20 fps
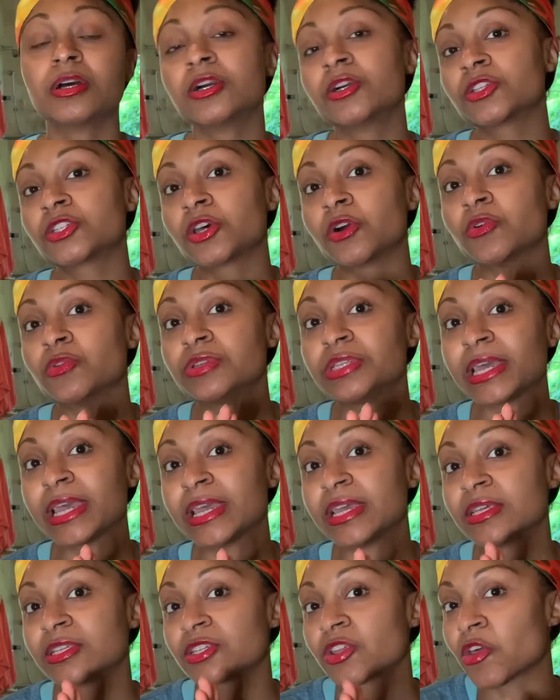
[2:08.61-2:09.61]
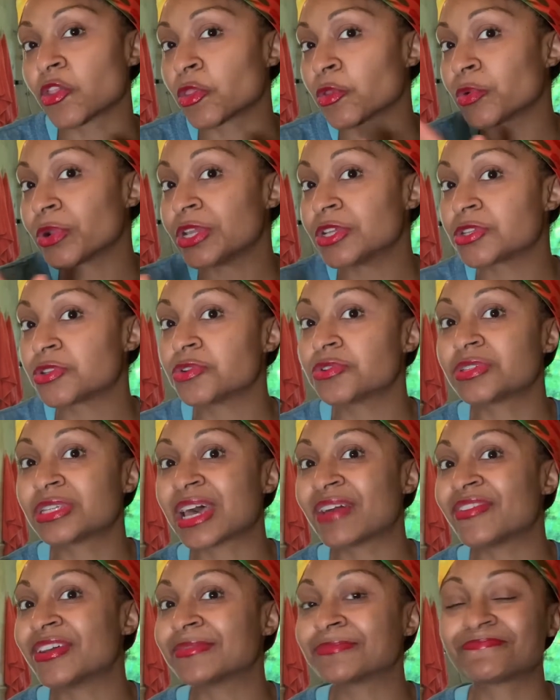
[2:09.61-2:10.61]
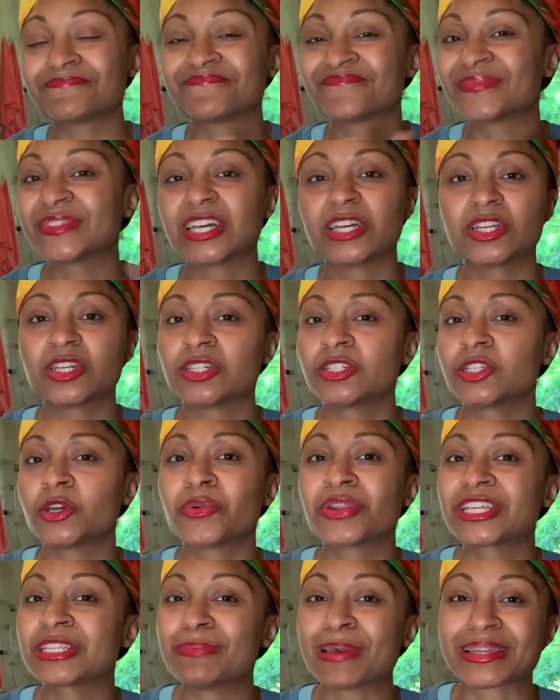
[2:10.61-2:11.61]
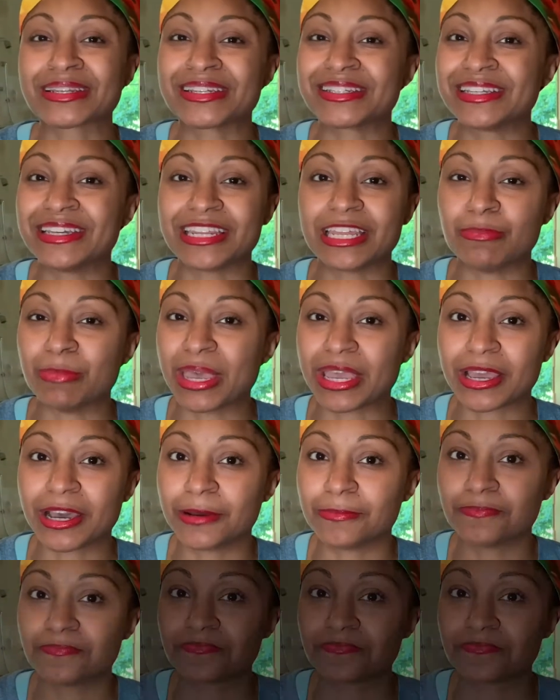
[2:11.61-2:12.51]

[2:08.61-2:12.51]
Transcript: So days 3 through 7, don't expect to see any makeup.